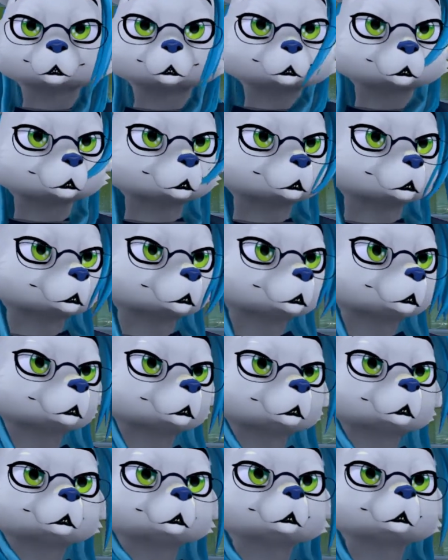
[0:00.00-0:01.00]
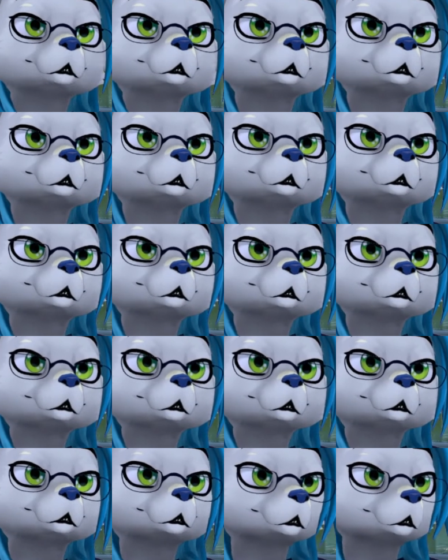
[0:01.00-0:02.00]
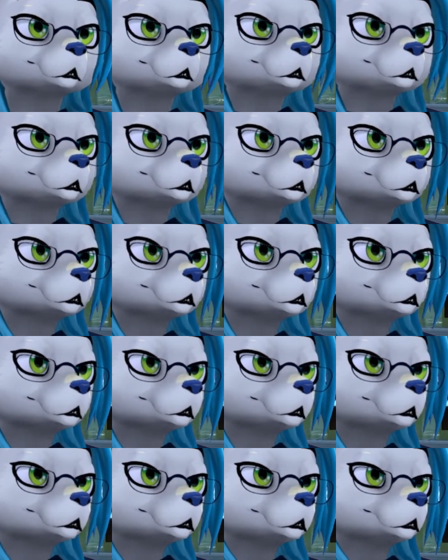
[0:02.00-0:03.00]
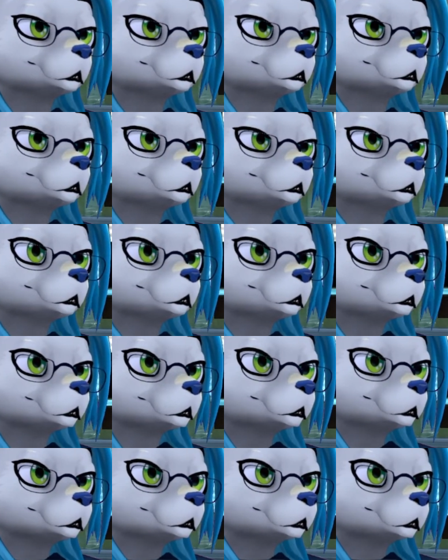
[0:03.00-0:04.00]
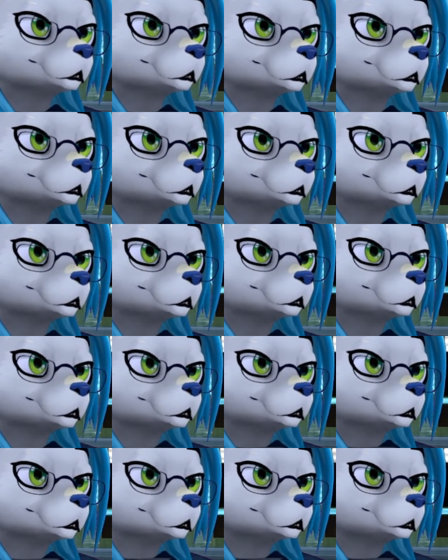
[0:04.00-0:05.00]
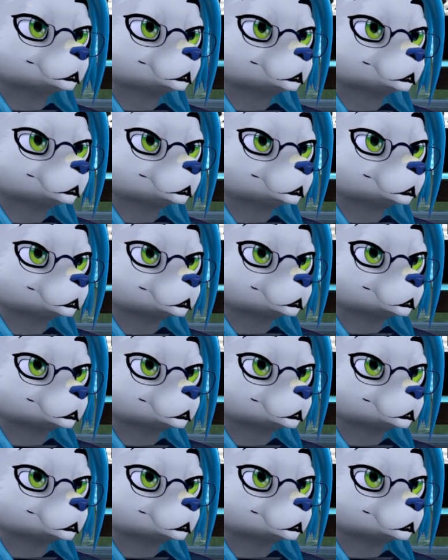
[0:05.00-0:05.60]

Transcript: (no one is talking)